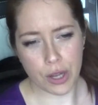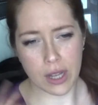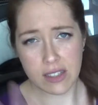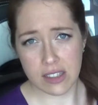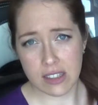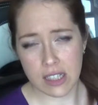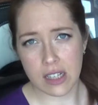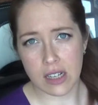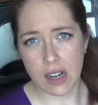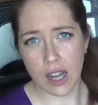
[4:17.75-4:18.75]
as a singer
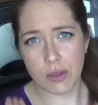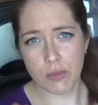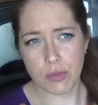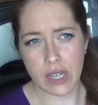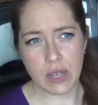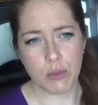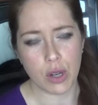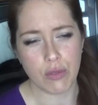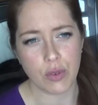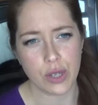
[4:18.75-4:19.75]
I need
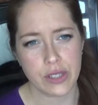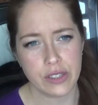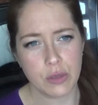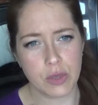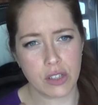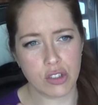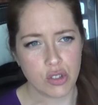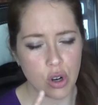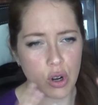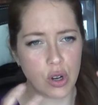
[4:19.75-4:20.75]
my voice to be
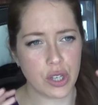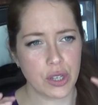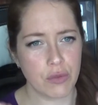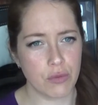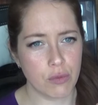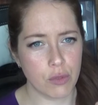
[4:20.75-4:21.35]
strong and